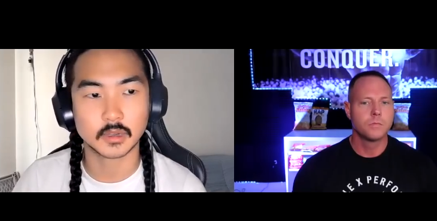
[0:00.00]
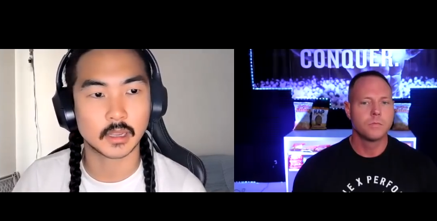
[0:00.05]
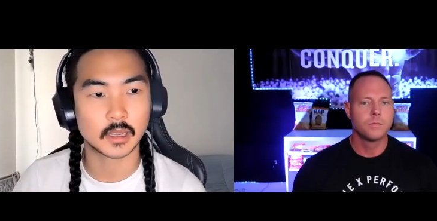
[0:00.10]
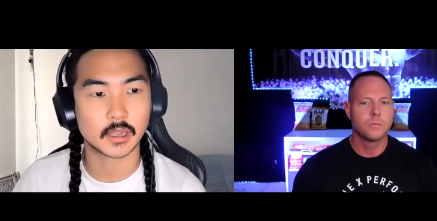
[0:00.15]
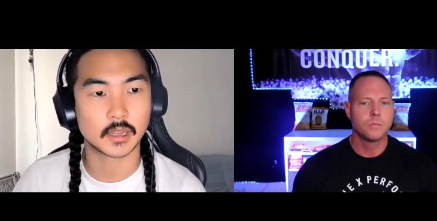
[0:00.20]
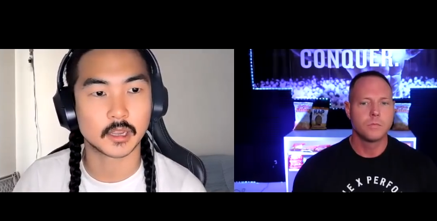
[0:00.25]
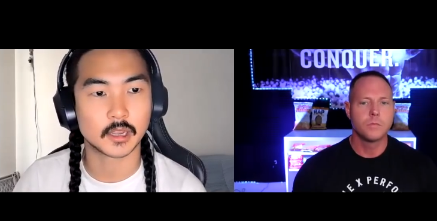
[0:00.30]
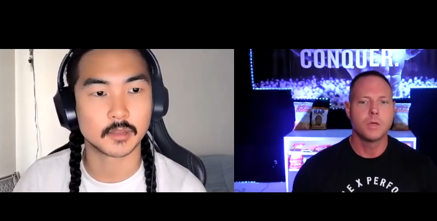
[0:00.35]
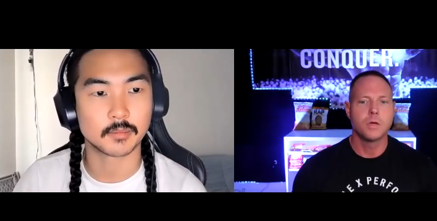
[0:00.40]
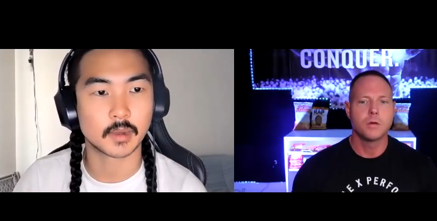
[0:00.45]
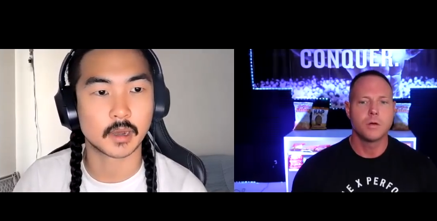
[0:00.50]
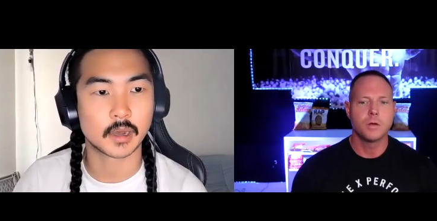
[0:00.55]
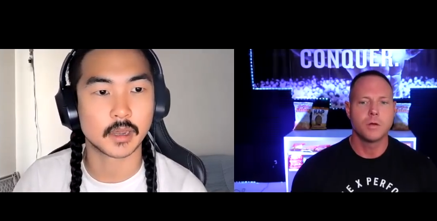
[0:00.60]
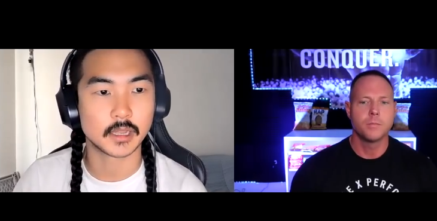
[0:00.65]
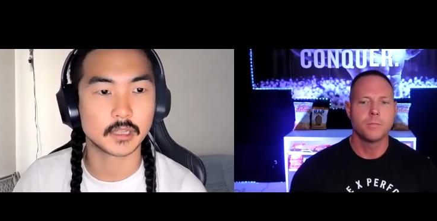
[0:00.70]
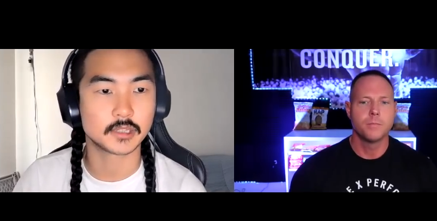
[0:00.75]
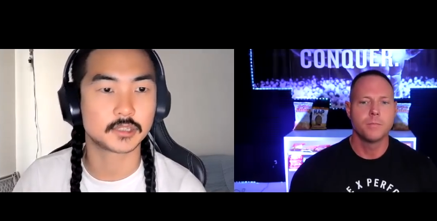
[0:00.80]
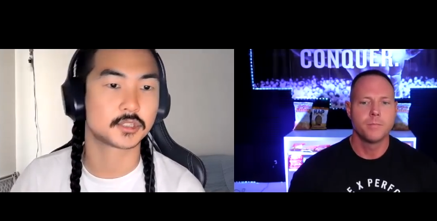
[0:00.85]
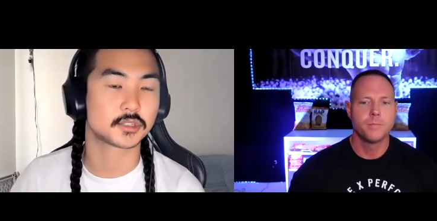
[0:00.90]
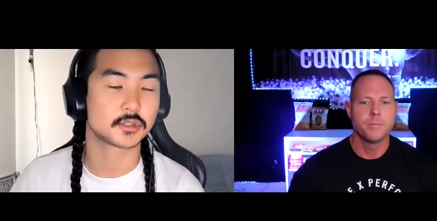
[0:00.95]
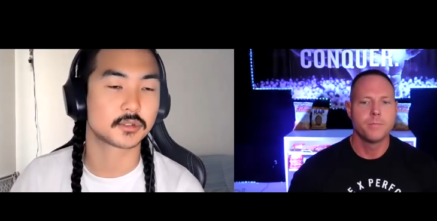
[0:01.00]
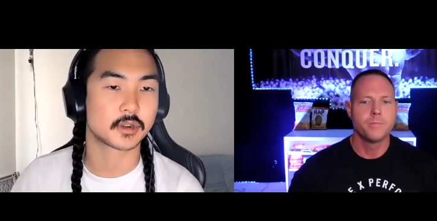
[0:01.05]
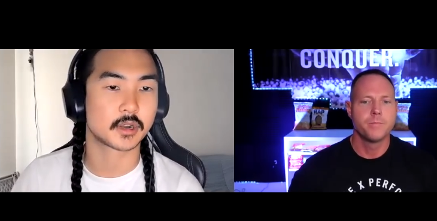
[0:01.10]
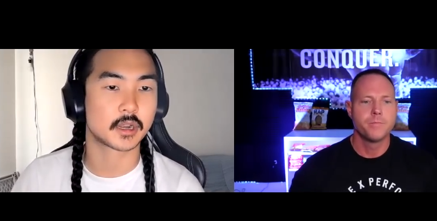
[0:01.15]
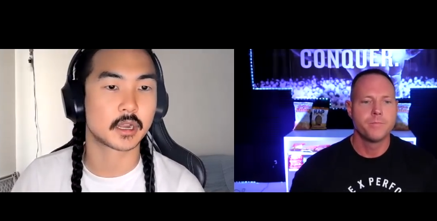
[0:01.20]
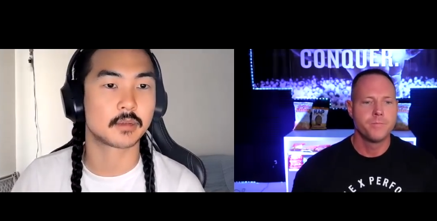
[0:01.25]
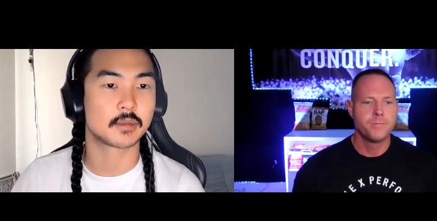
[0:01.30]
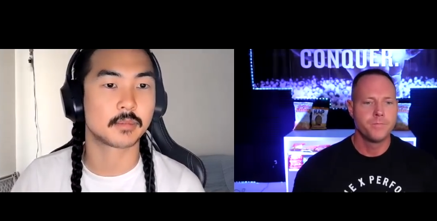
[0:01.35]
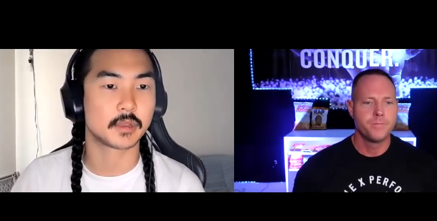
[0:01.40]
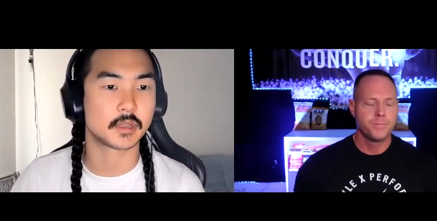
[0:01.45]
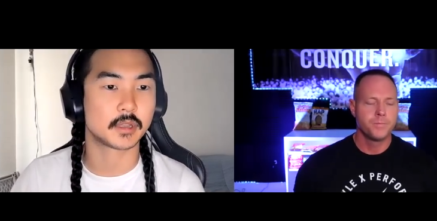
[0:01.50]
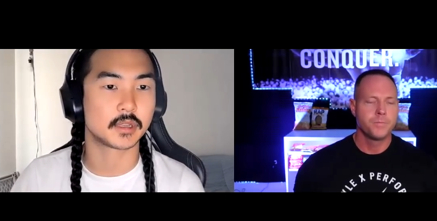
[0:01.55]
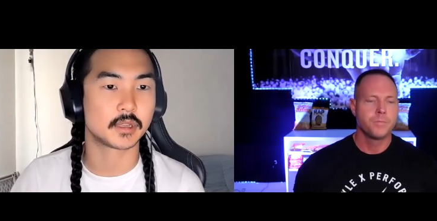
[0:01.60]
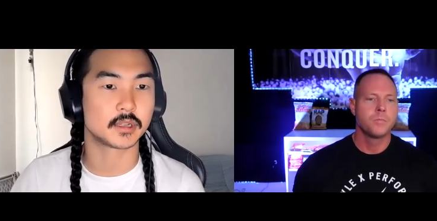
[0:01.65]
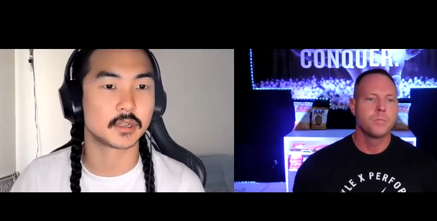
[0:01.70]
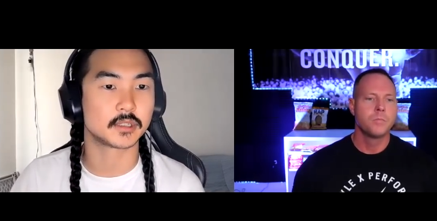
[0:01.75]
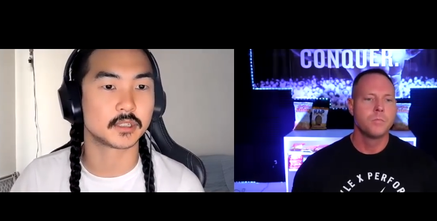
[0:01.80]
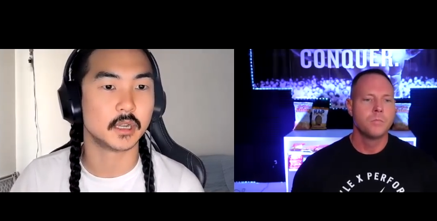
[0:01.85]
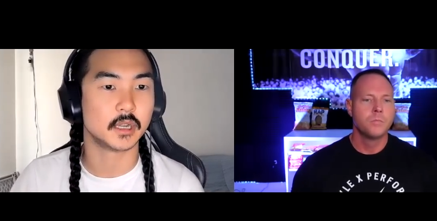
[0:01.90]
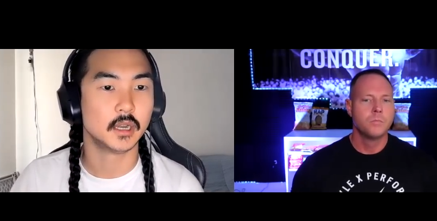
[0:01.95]
Speaker 1: And my Instagram
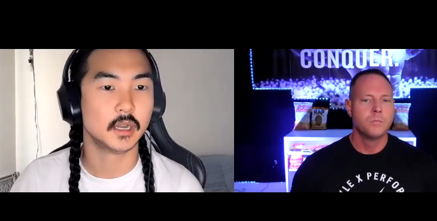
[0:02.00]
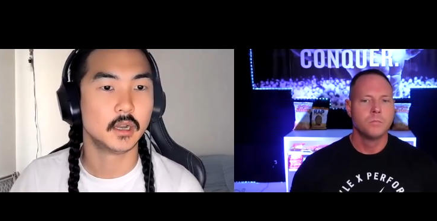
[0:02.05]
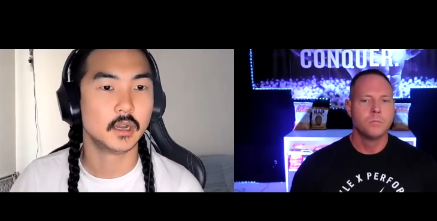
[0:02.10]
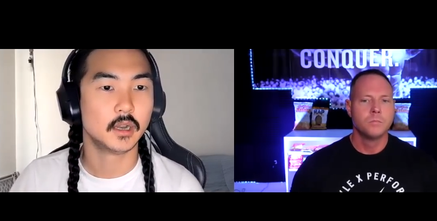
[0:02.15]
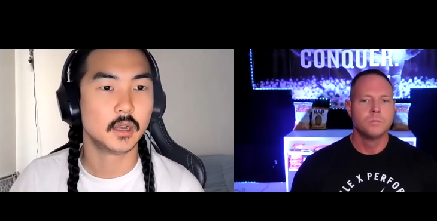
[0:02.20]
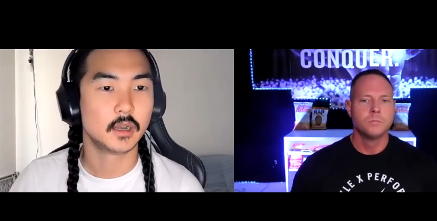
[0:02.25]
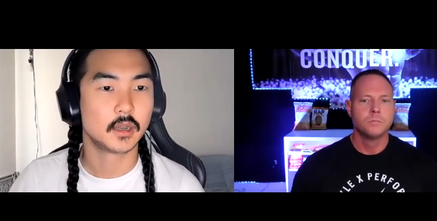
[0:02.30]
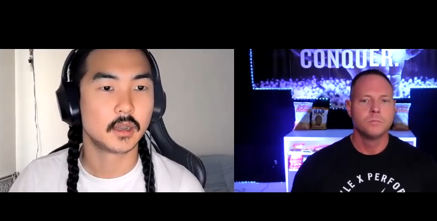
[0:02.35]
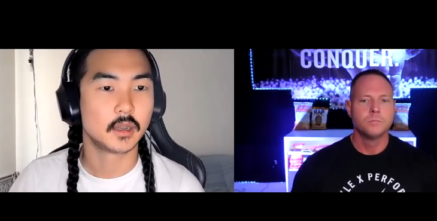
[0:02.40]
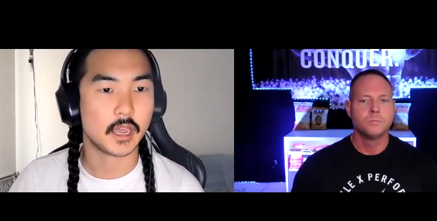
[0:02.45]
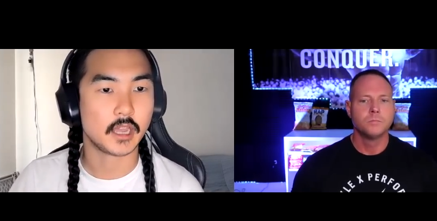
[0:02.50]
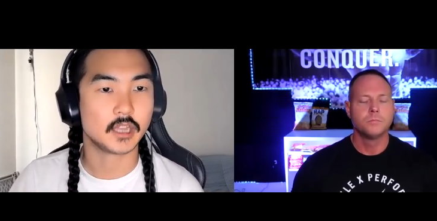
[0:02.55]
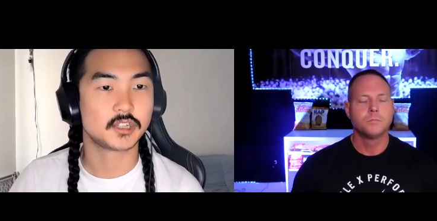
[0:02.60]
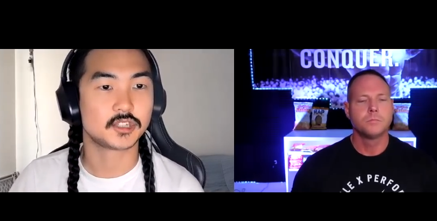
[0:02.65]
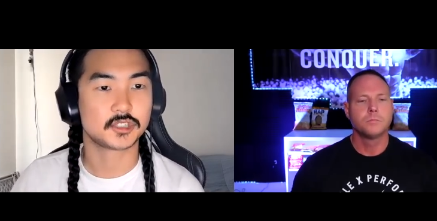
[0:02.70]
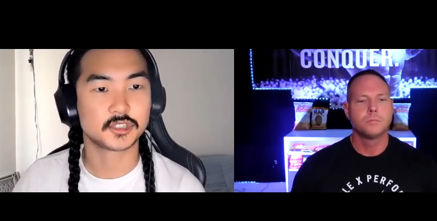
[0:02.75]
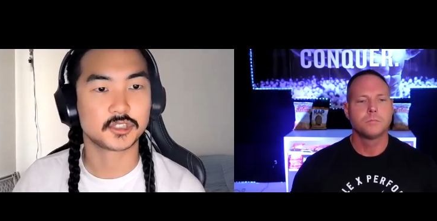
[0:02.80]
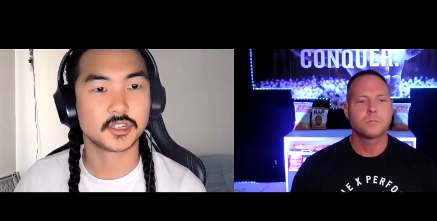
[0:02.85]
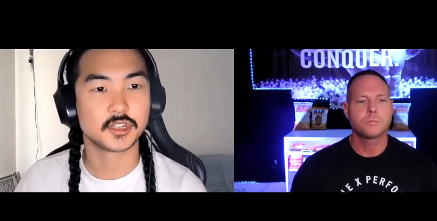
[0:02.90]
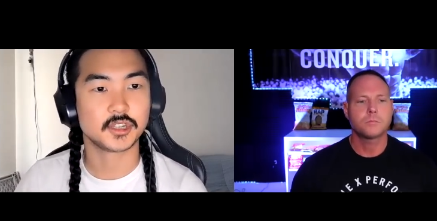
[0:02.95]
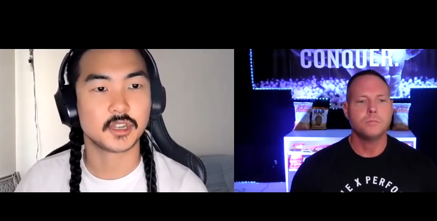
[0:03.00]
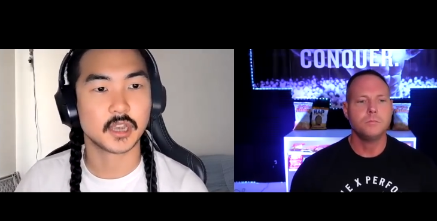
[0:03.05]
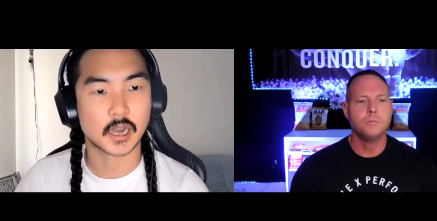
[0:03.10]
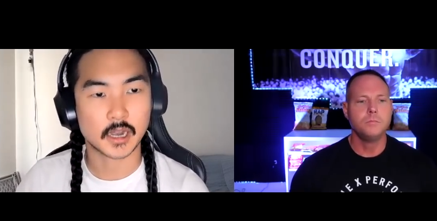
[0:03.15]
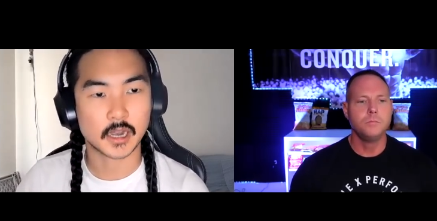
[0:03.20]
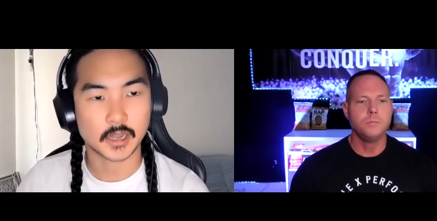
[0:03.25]
is H C I